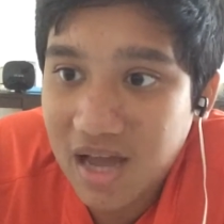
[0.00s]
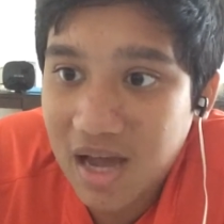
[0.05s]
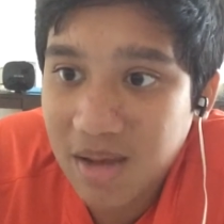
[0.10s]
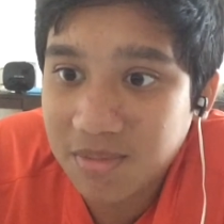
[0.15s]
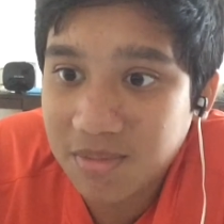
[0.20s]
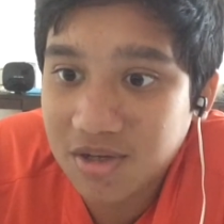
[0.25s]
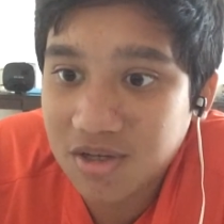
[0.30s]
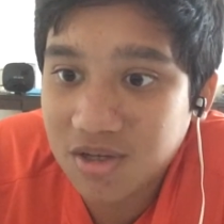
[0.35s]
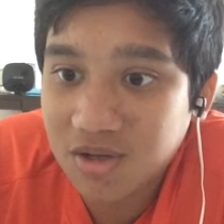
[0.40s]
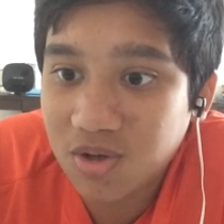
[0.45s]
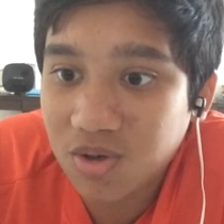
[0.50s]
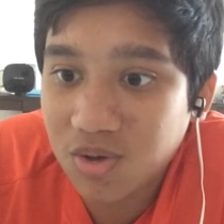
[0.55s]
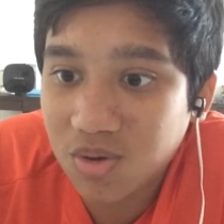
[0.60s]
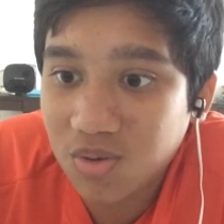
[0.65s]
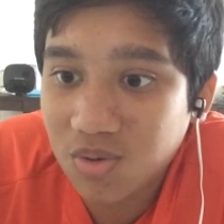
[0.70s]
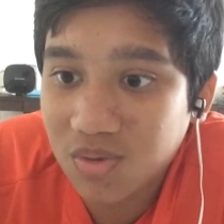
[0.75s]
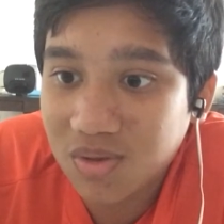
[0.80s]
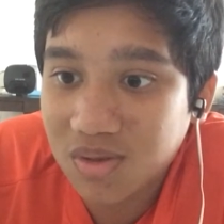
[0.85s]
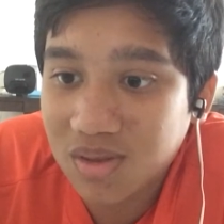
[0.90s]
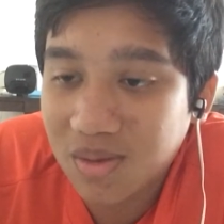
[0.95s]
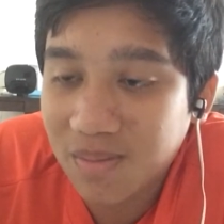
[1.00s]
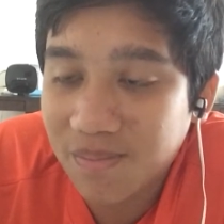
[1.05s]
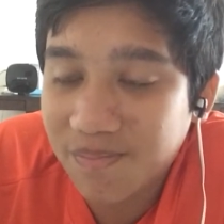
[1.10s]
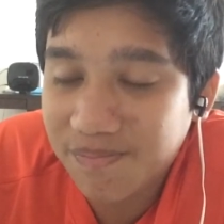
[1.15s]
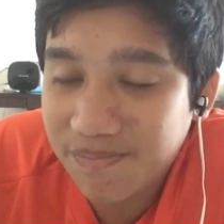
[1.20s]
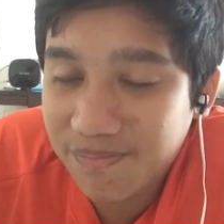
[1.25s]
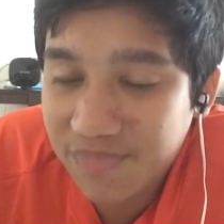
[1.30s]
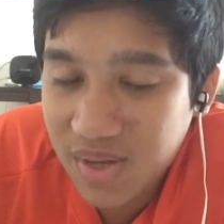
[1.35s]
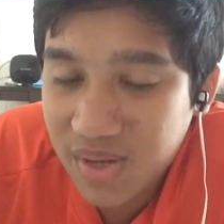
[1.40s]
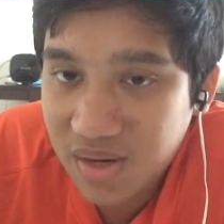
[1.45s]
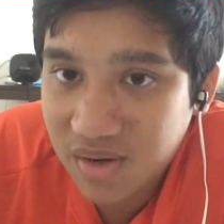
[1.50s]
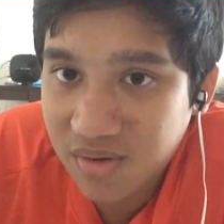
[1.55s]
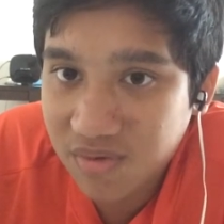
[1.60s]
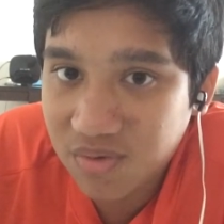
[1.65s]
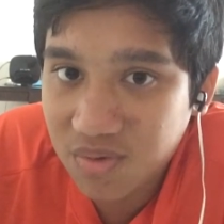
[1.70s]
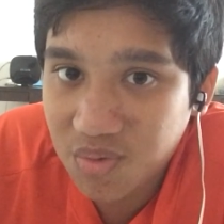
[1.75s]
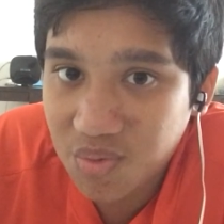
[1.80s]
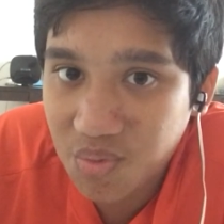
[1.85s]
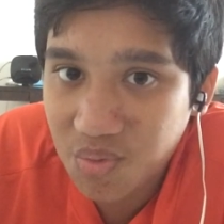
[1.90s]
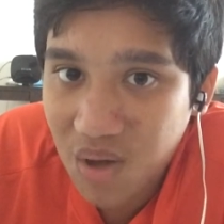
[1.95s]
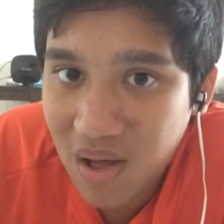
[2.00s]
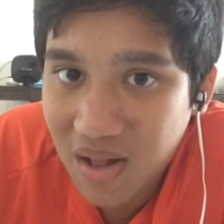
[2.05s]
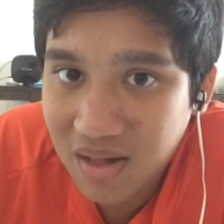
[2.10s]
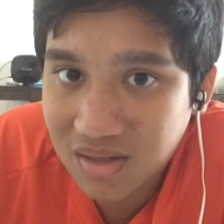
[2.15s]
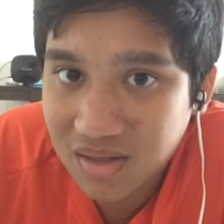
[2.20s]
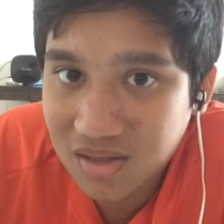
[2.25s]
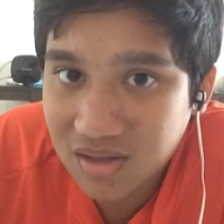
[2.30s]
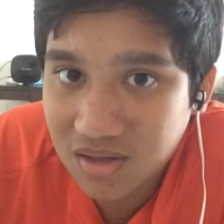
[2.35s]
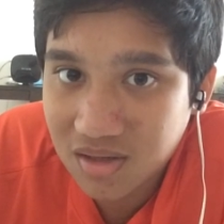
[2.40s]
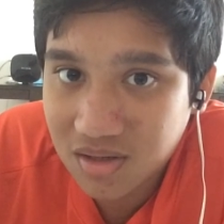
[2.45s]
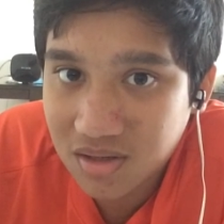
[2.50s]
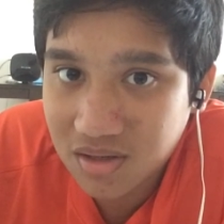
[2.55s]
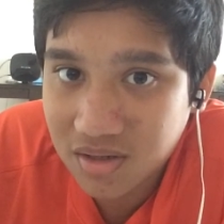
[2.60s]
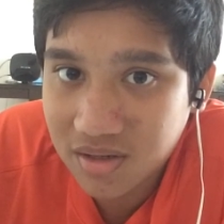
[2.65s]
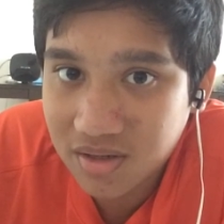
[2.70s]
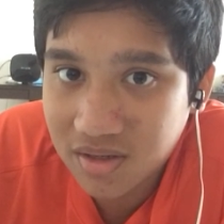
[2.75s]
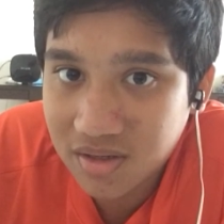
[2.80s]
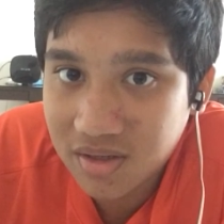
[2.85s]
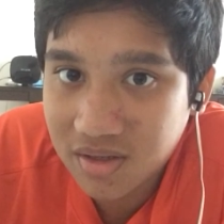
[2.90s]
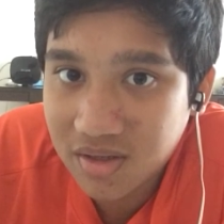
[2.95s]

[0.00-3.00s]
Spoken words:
I'm going to go with a bit of a wild card.